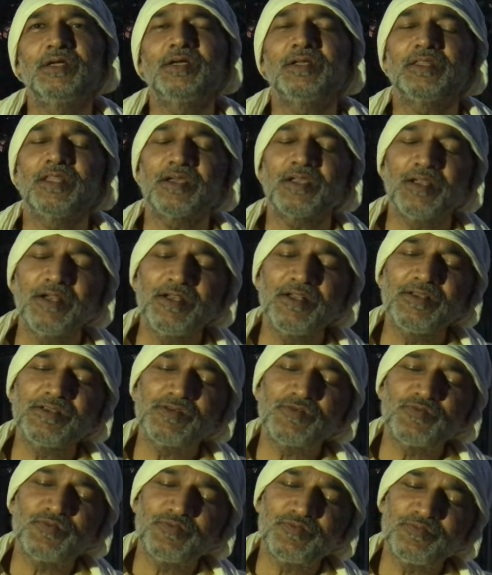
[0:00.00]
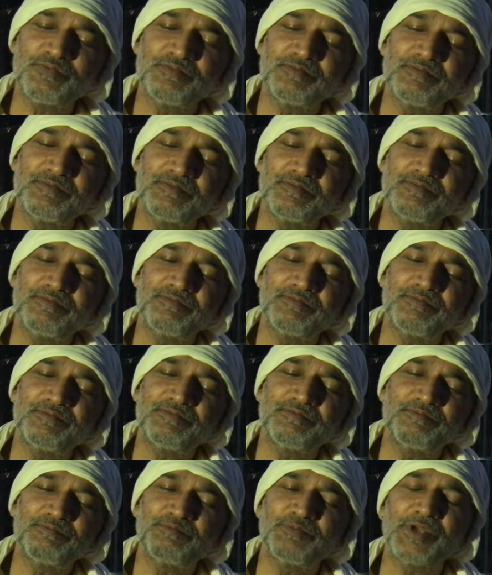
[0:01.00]
The kid is
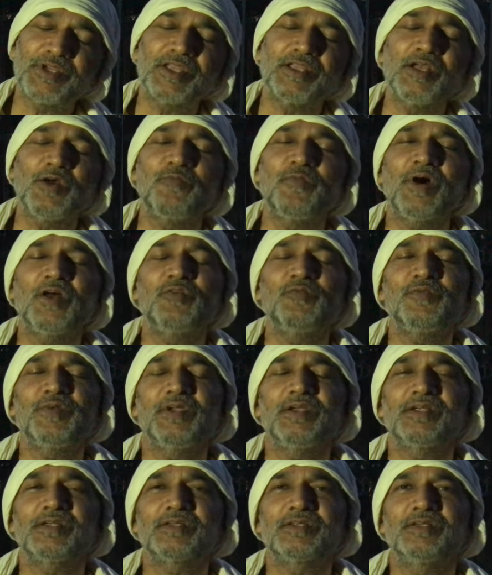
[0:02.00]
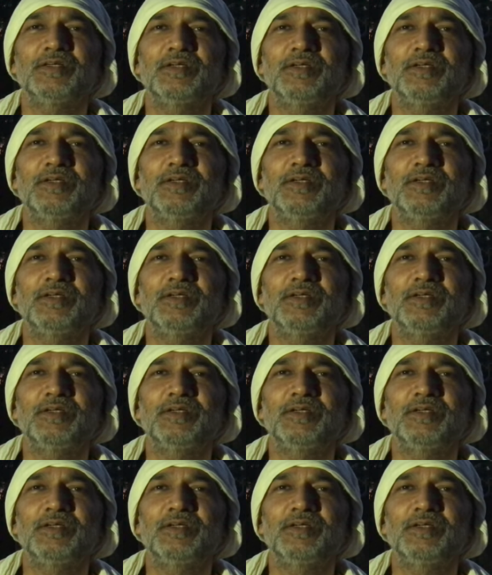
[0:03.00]
picking up one fish